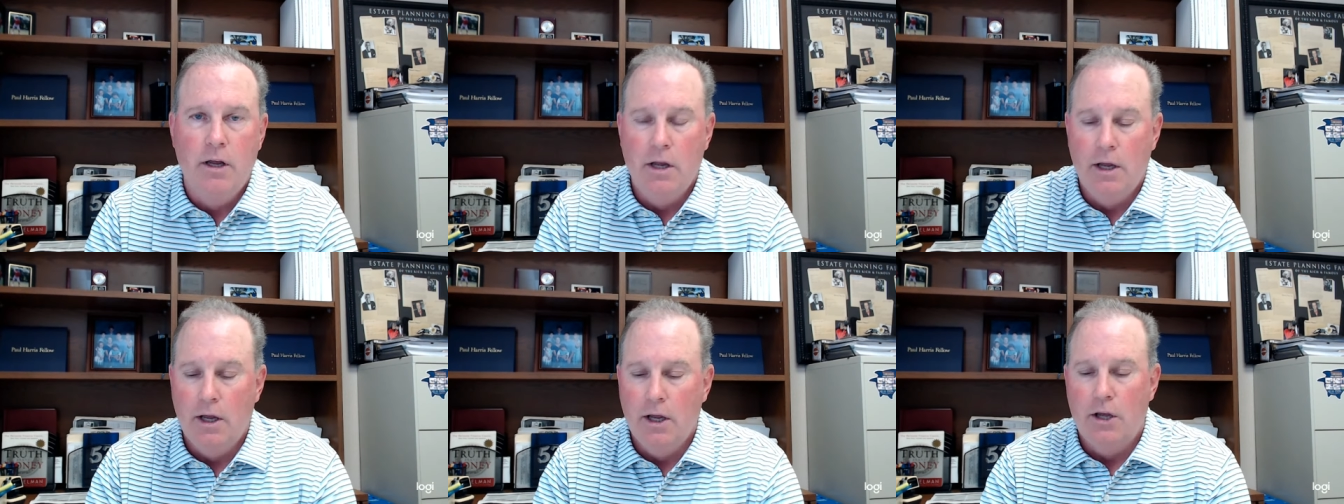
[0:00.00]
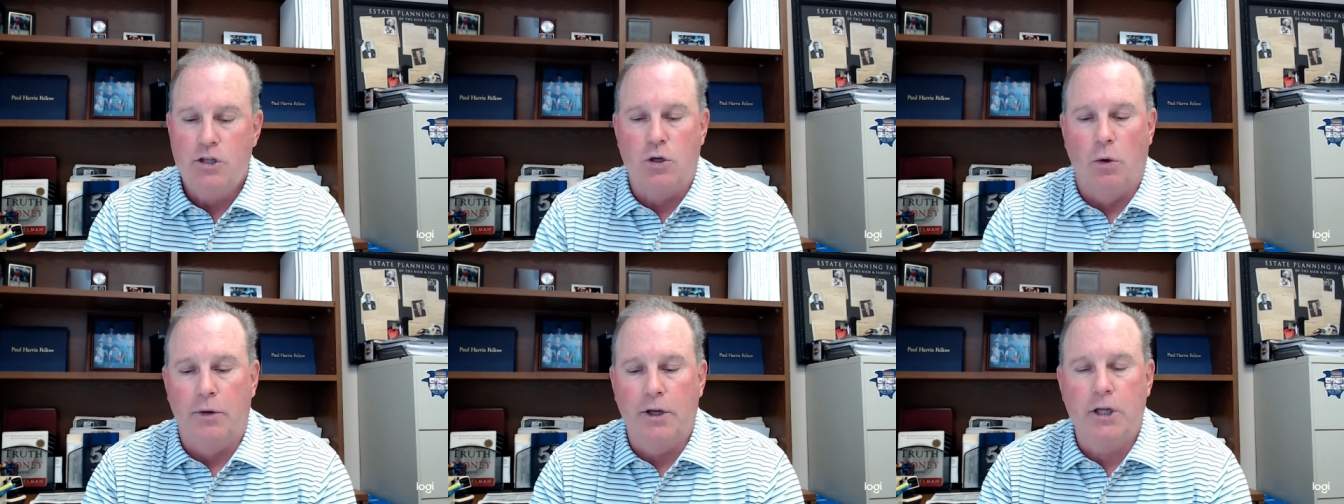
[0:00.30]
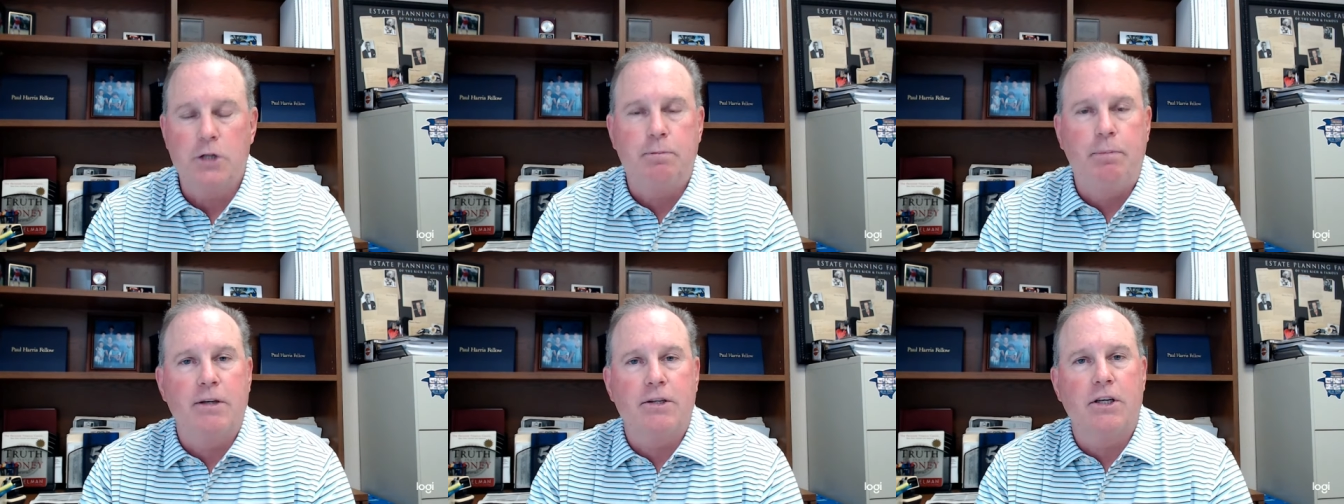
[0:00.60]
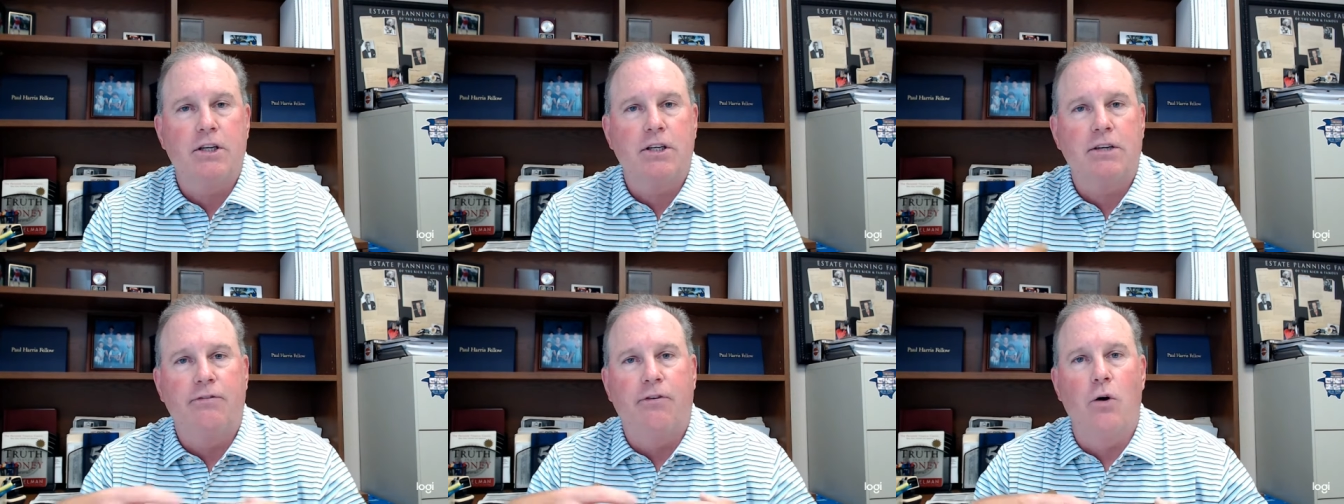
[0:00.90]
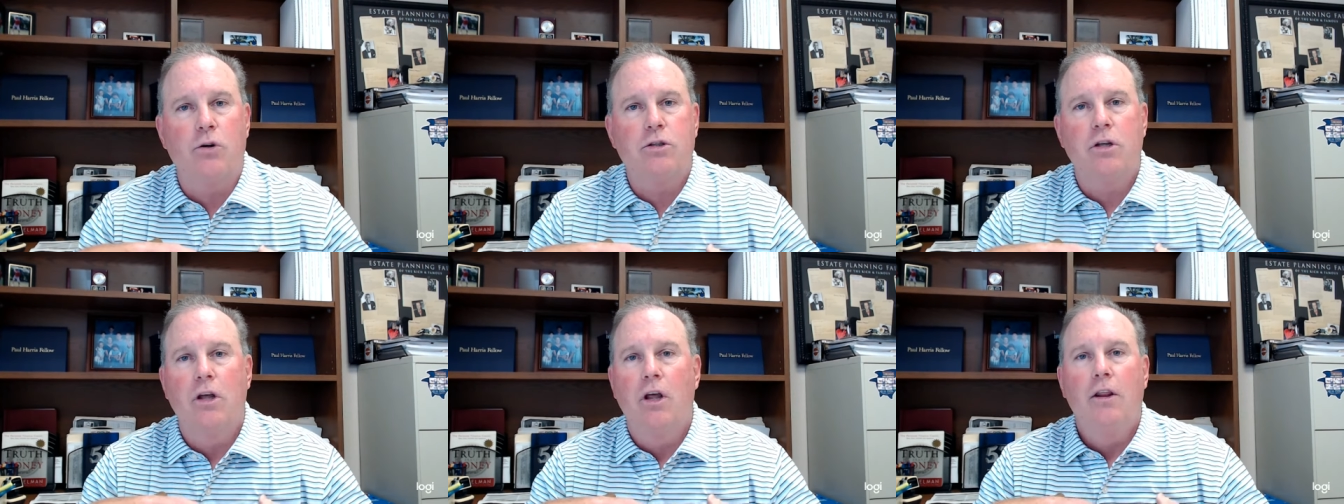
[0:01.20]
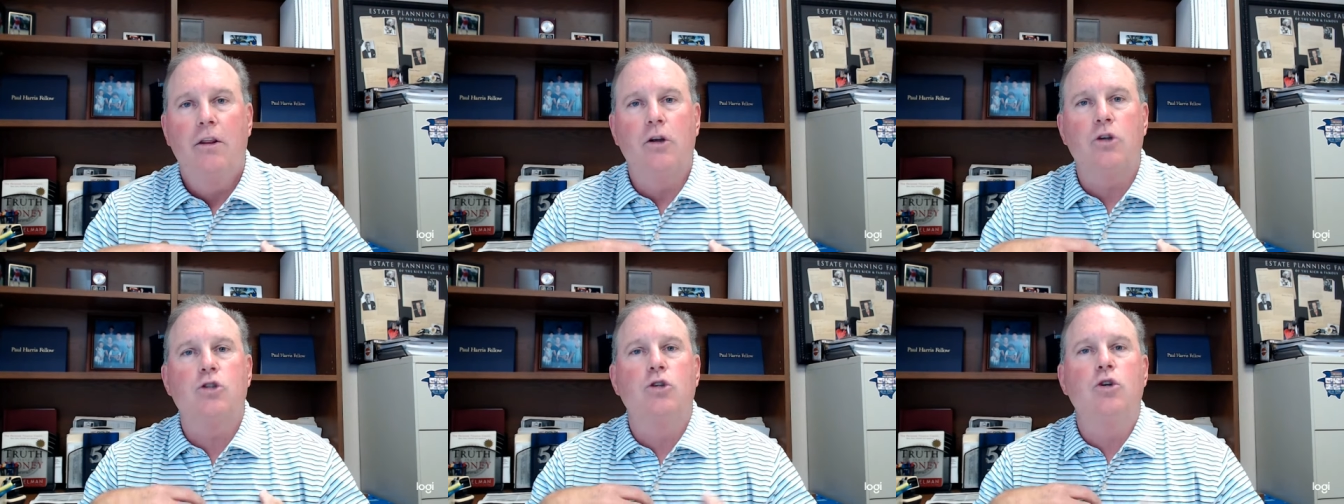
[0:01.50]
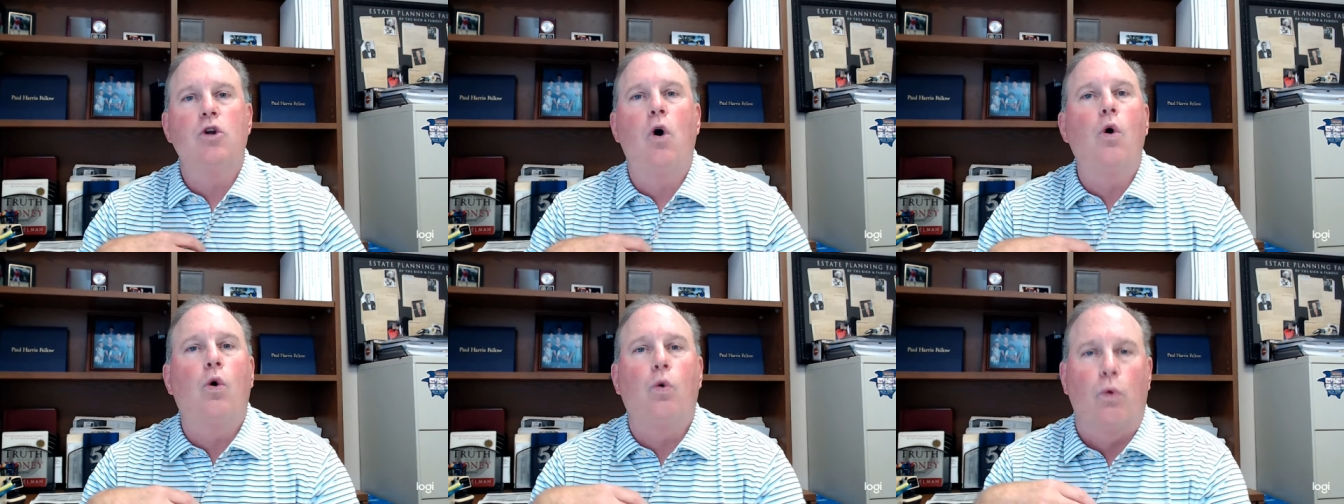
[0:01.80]
So in this business, folks, there's
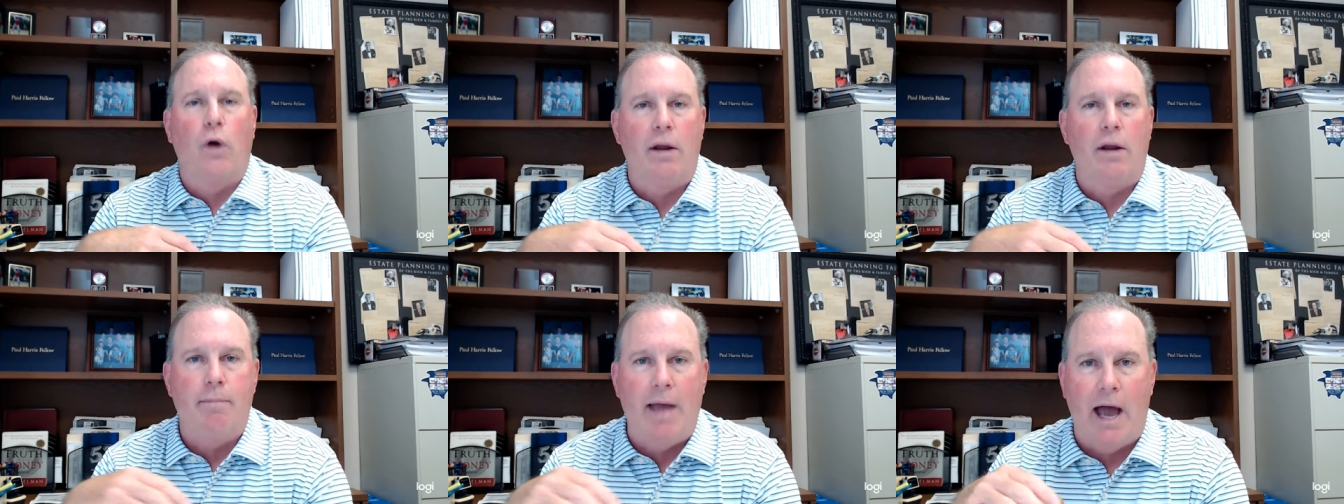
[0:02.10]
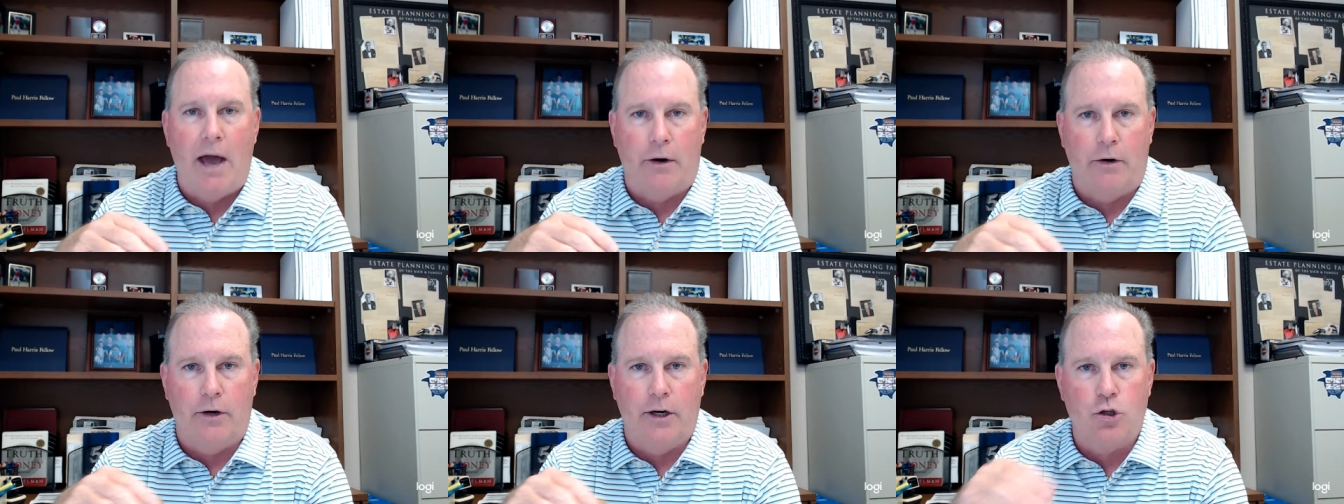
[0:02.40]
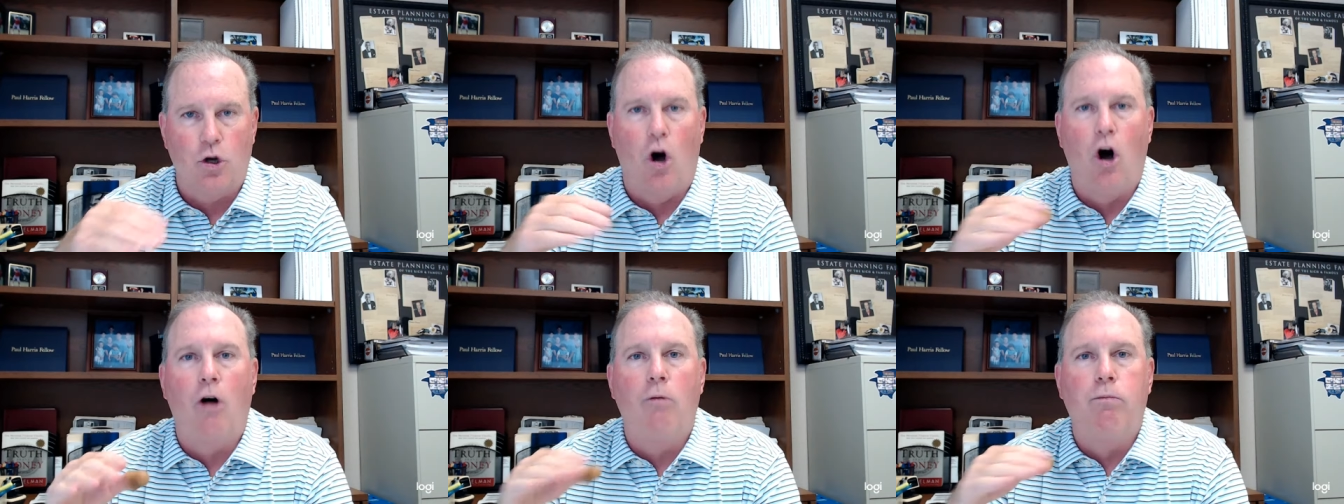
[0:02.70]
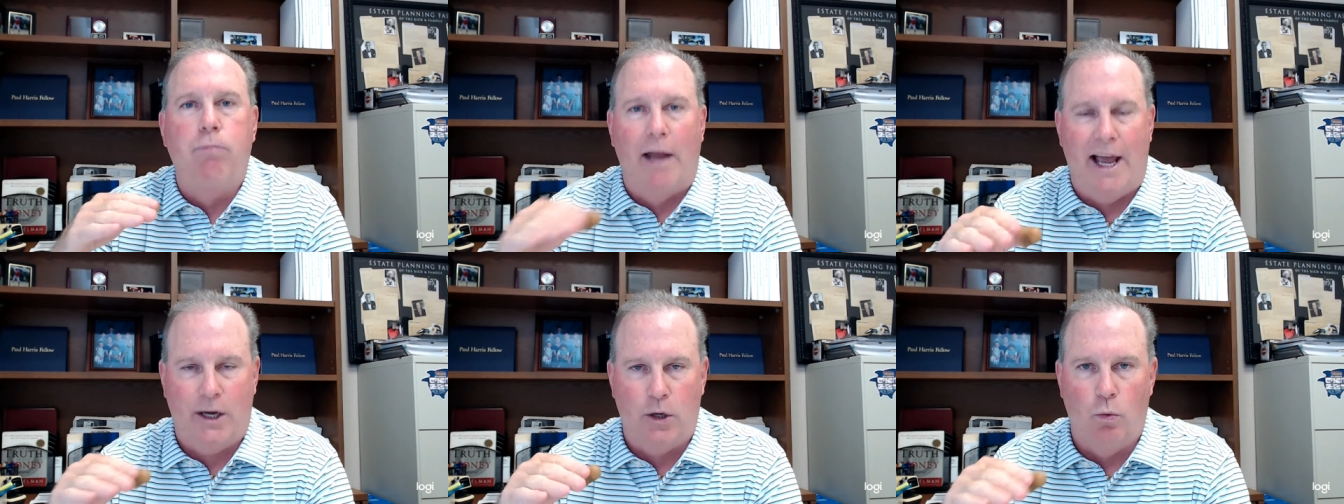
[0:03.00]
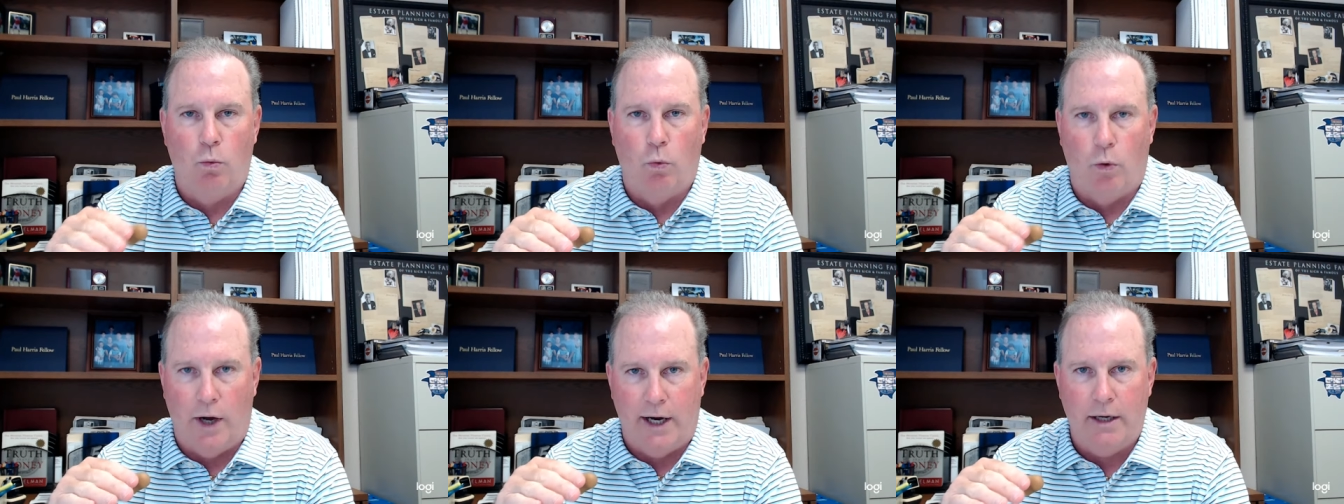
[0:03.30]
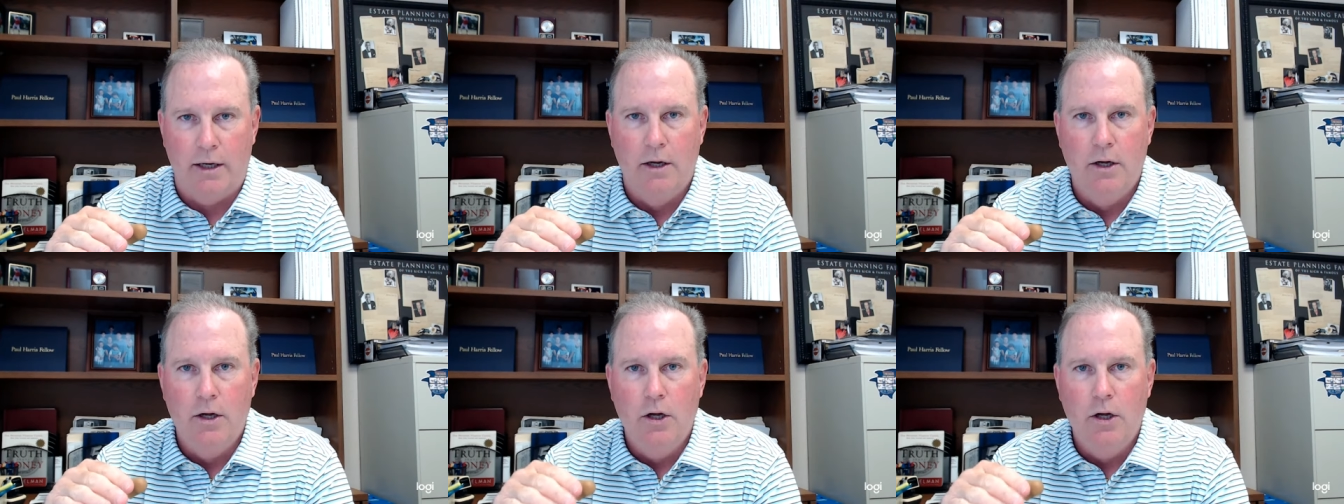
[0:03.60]
no gray matter. It's all black and white.